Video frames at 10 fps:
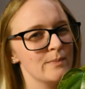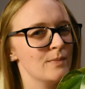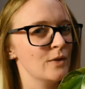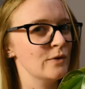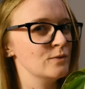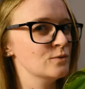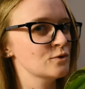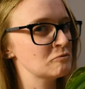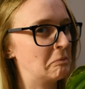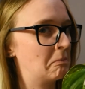
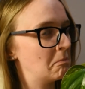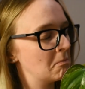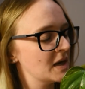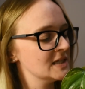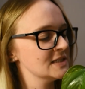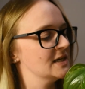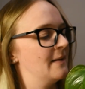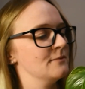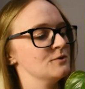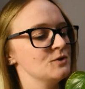Pothos?
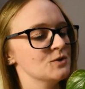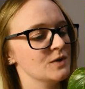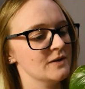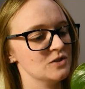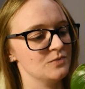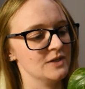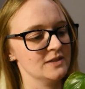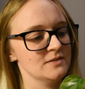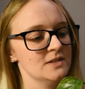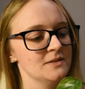I'm not too sure how to
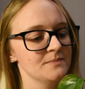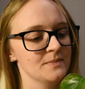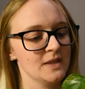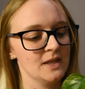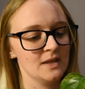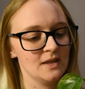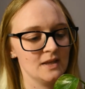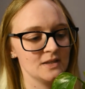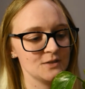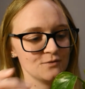pronounce it.
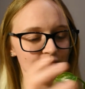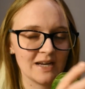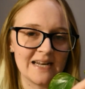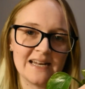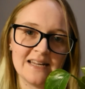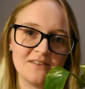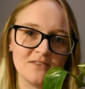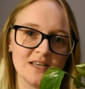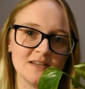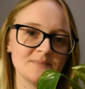So it's really
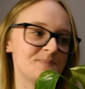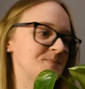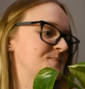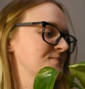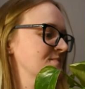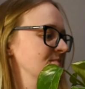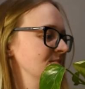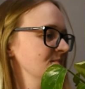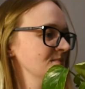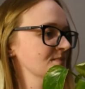leafy.
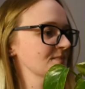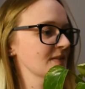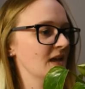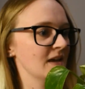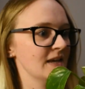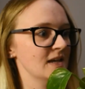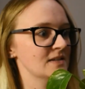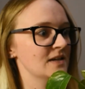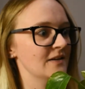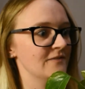
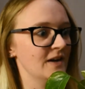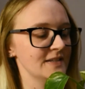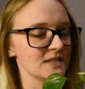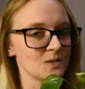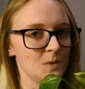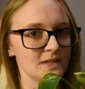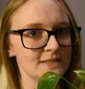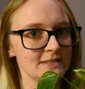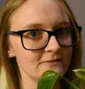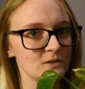Again, I find this
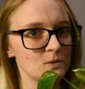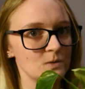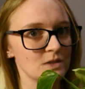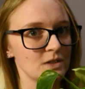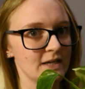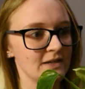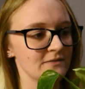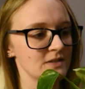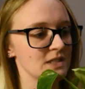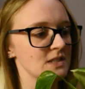quite difficult to look
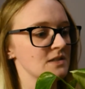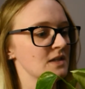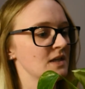after.